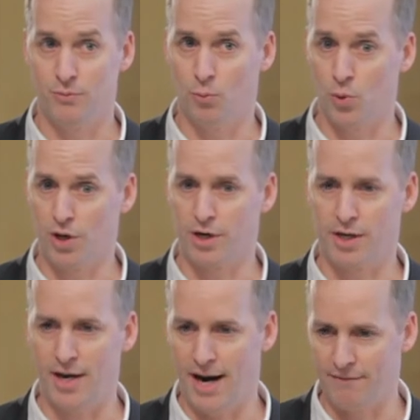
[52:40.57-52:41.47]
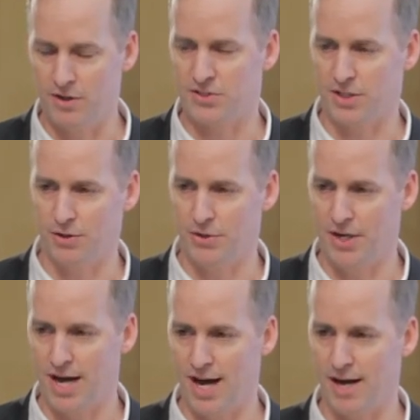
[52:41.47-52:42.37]
work every single
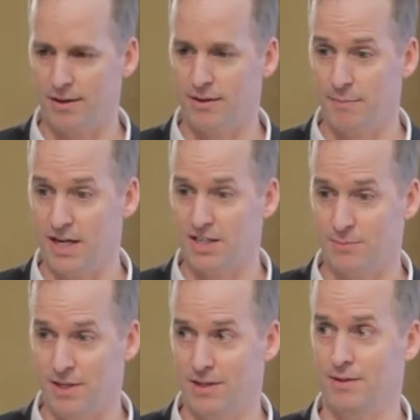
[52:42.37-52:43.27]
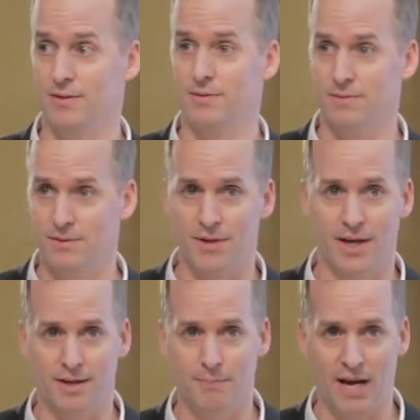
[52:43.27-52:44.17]
day that makes me
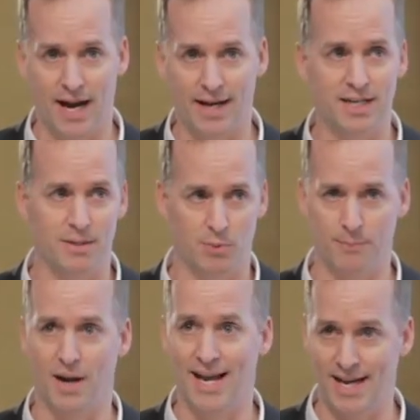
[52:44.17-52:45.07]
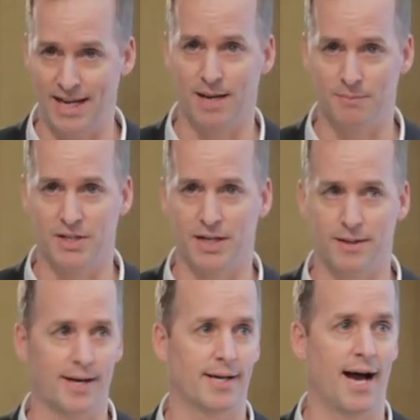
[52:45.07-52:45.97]
think, man, I need to bring my A game today.
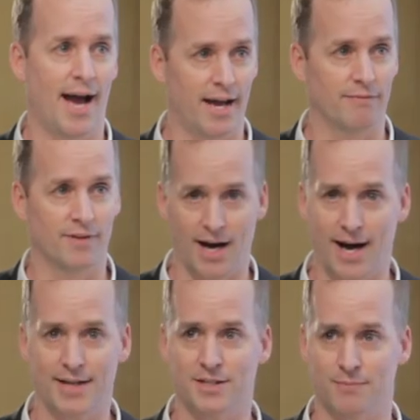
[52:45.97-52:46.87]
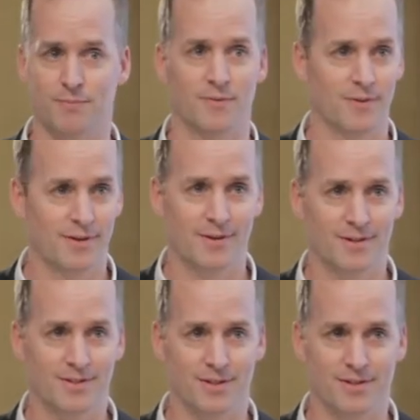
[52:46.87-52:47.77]
Like I have got to
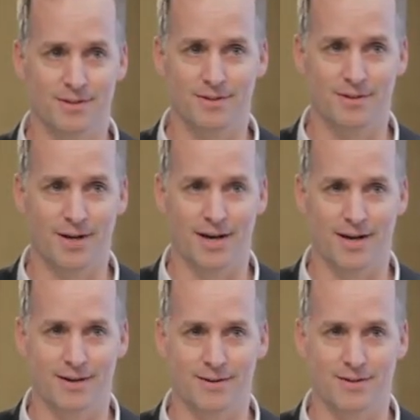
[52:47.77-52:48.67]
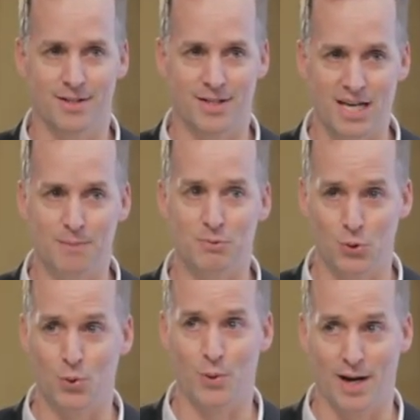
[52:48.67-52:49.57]
to uh, to keep
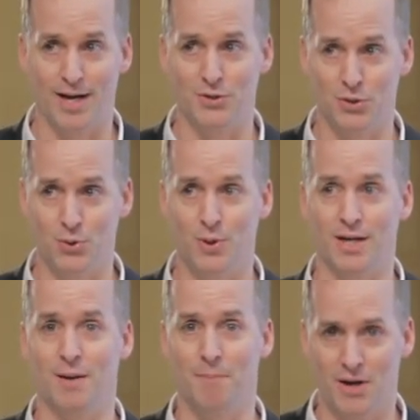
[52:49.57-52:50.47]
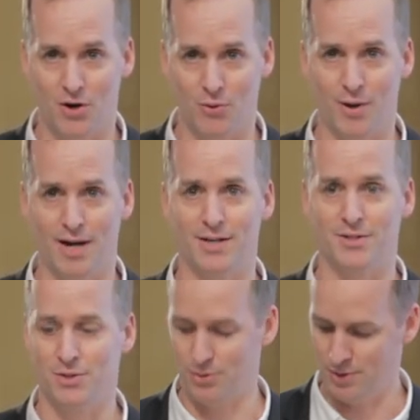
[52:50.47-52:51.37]
doing what I do and get better at what I
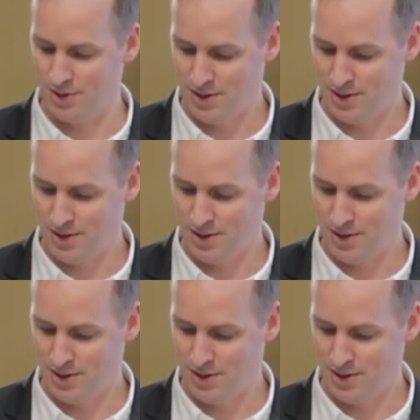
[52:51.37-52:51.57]
do